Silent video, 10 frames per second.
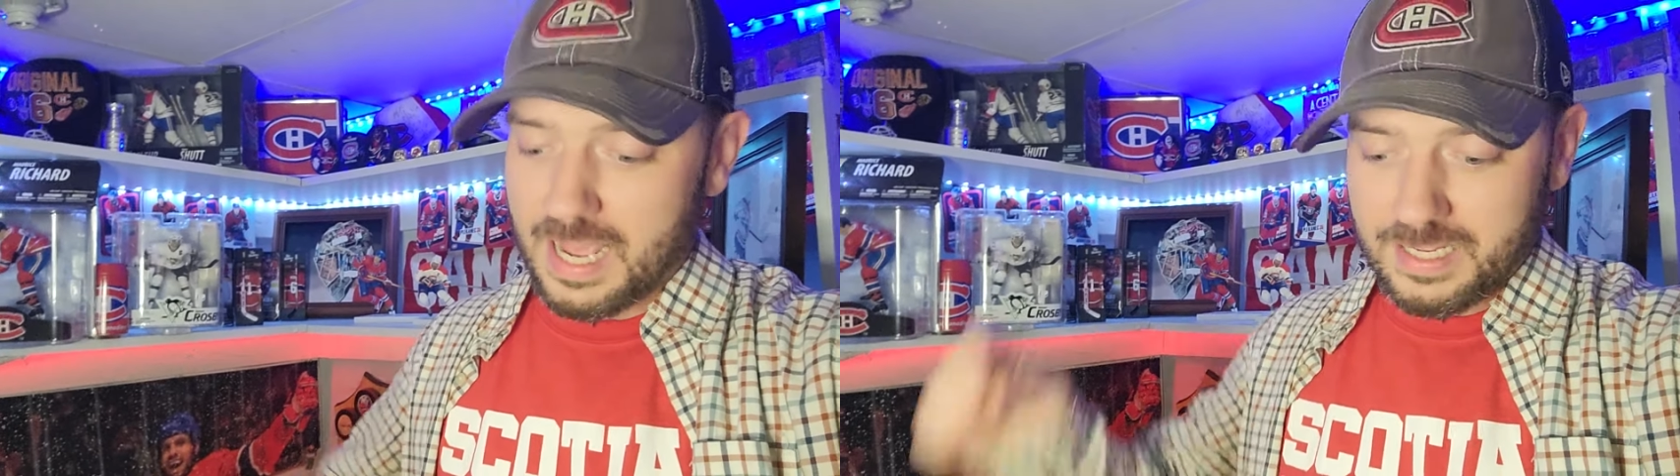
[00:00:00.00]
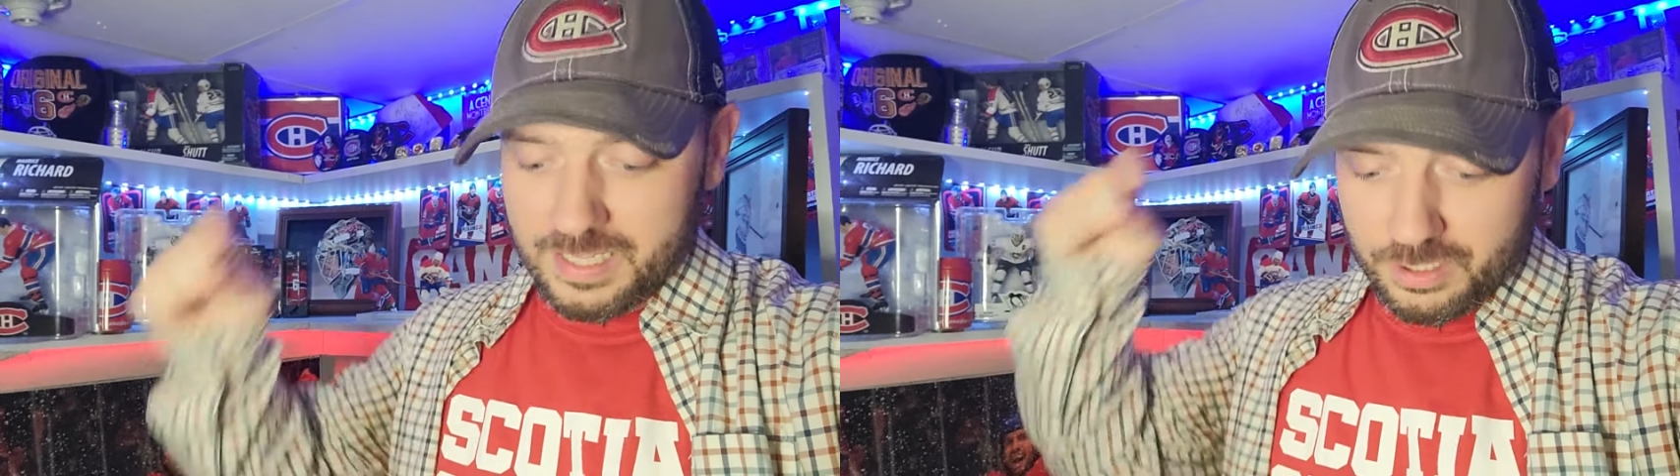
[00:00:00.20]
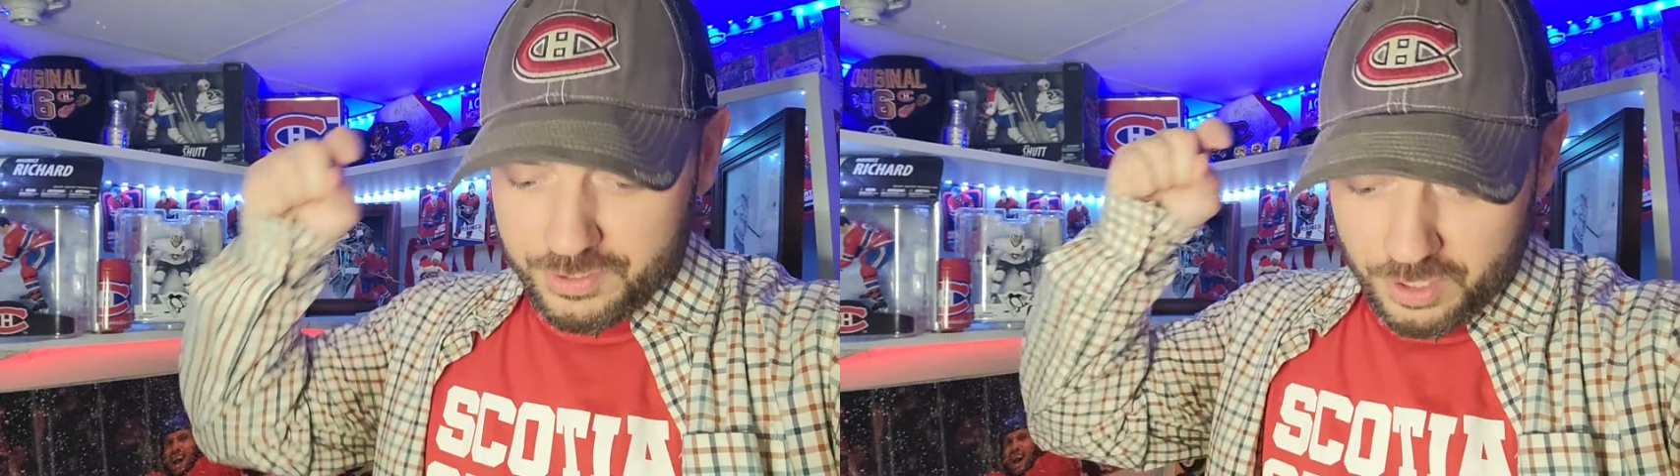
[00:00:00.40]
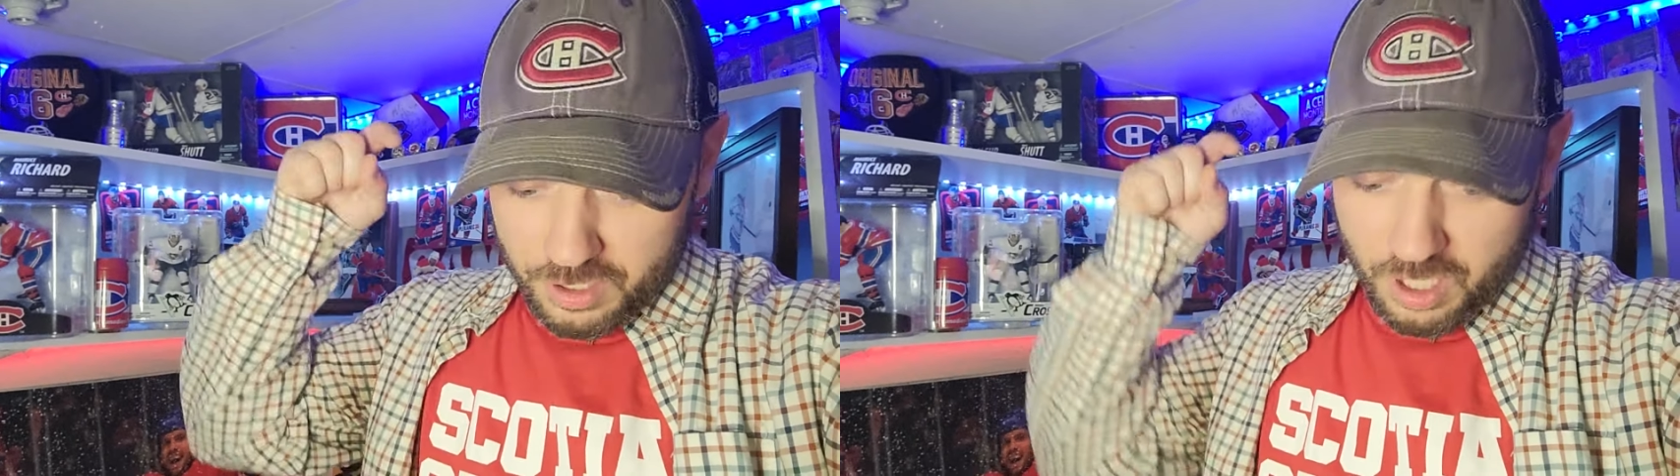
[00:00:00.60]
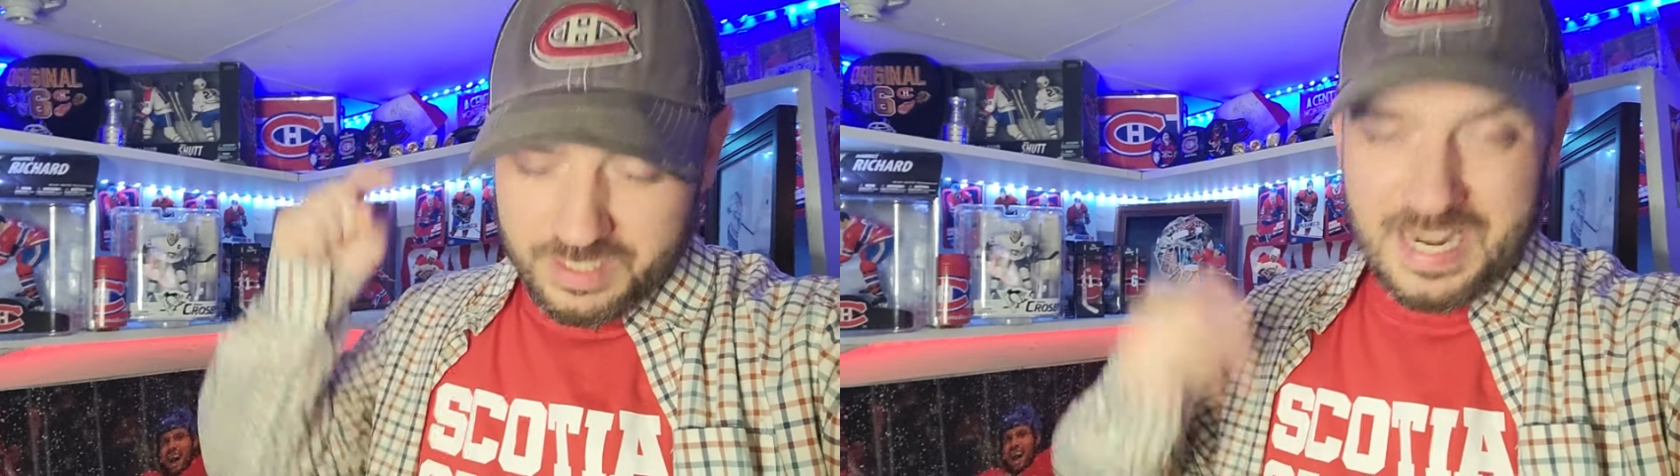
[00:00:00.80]
to get a shirt
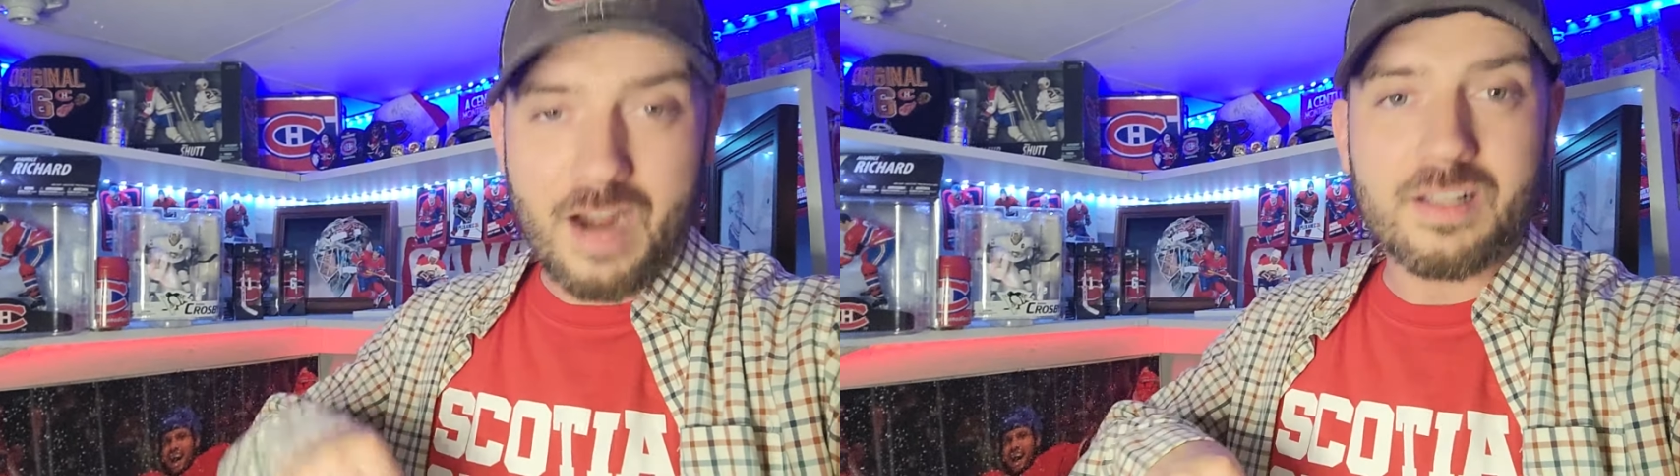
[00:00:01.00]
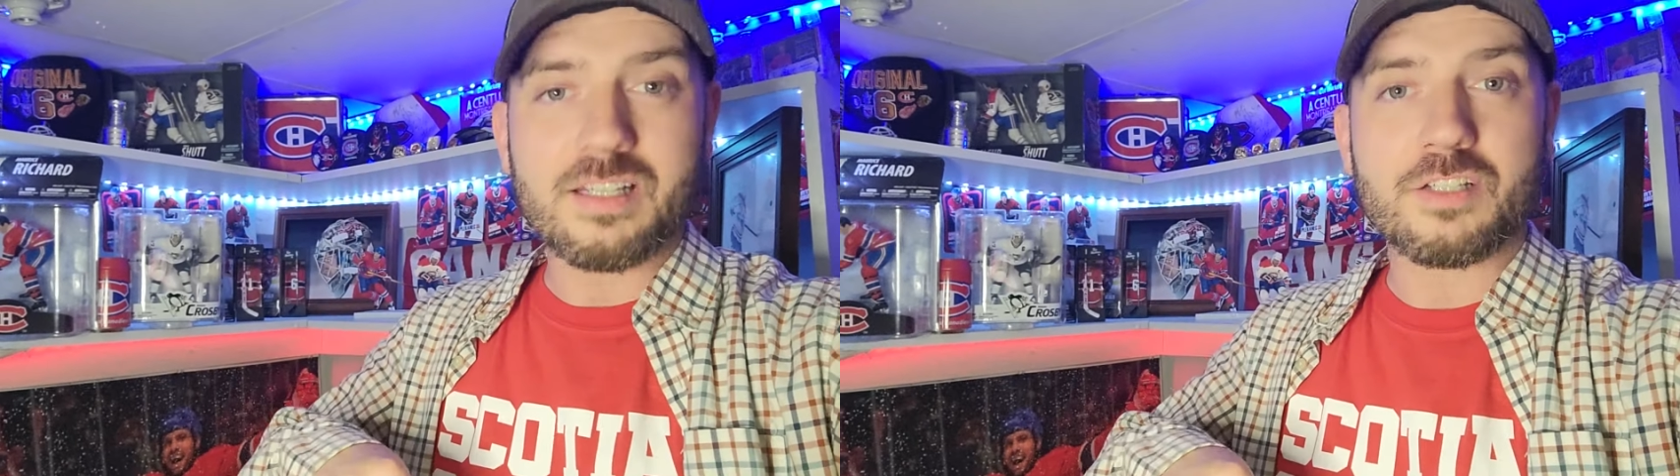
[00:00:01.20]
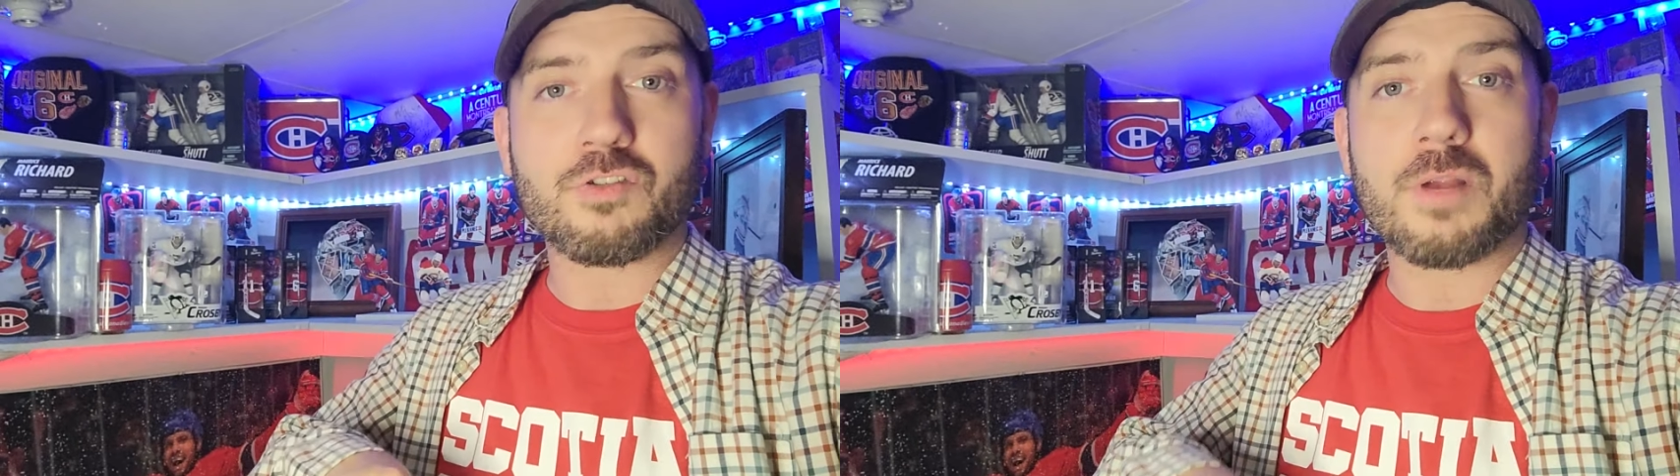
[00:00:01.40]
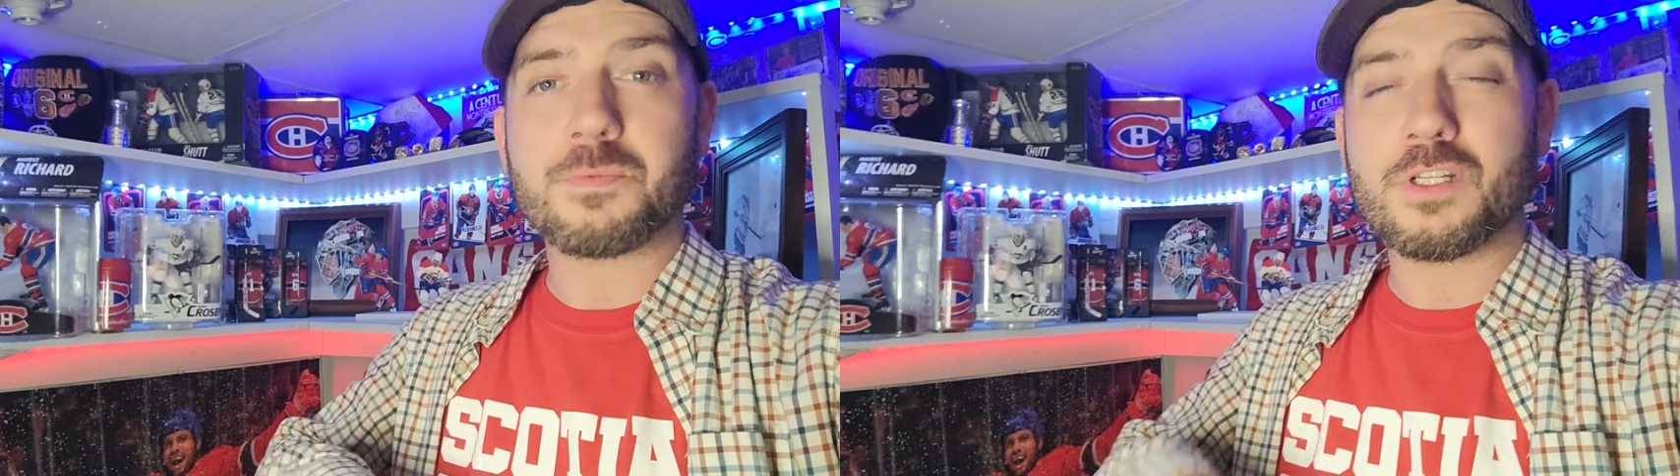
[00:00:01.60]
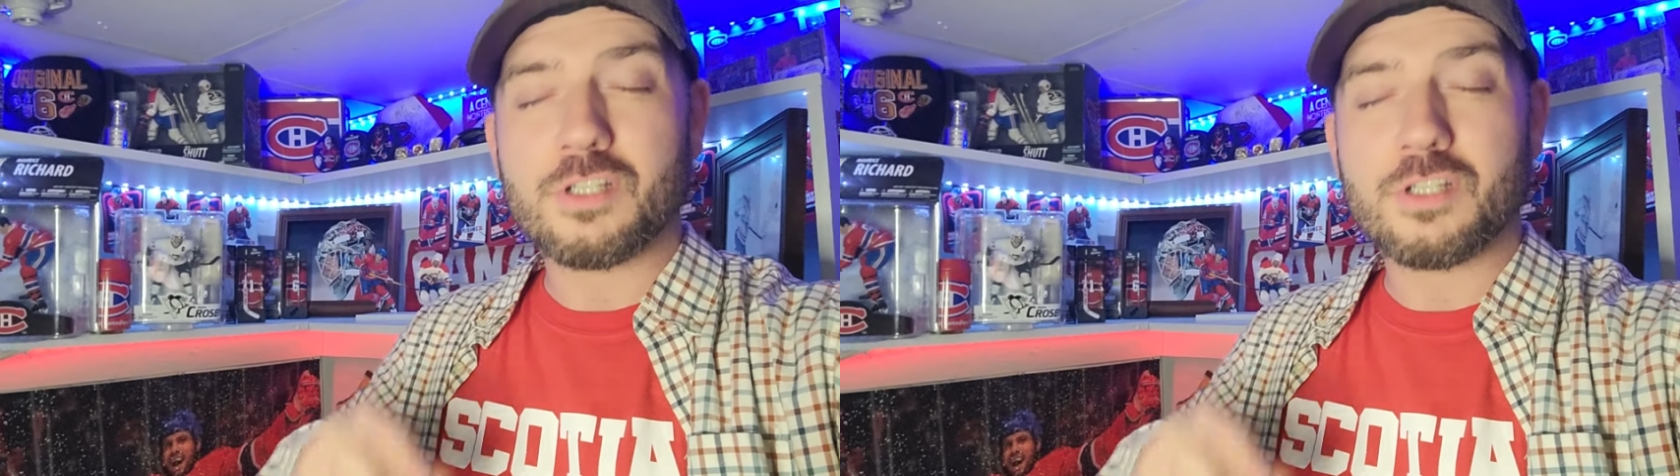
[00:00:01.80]
are down in the description.